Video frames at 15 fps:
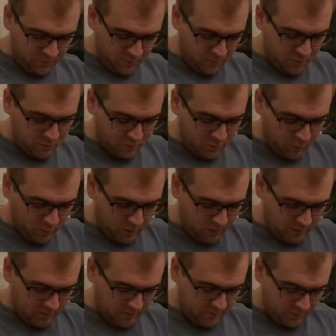the most
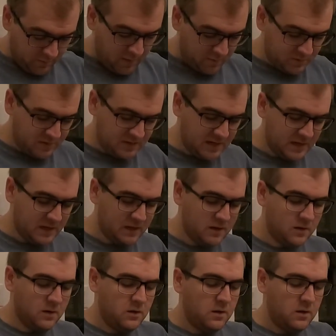part, if I'm not mistaken.